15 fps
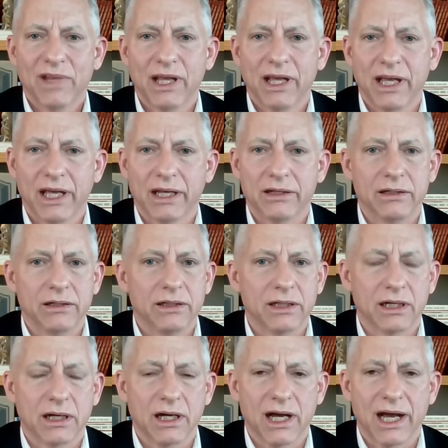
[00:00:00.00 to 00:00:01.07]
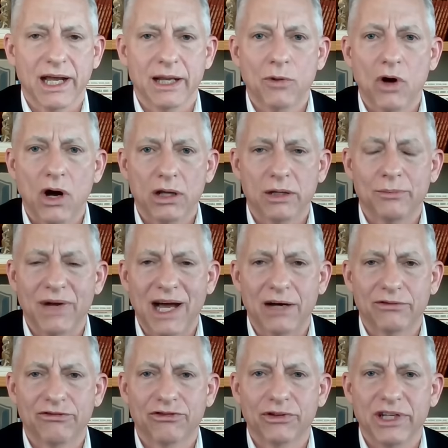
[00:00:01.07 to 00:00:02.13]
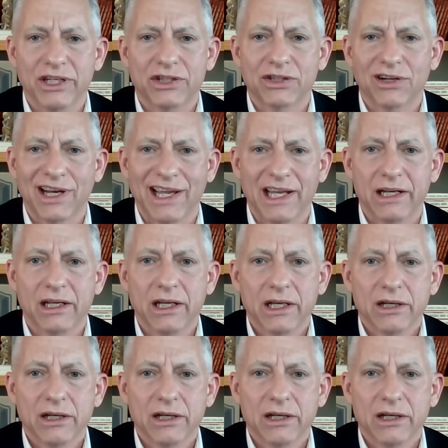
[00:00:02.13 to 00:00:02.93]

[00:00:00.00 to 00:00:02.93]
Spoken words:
And I am all about free trade.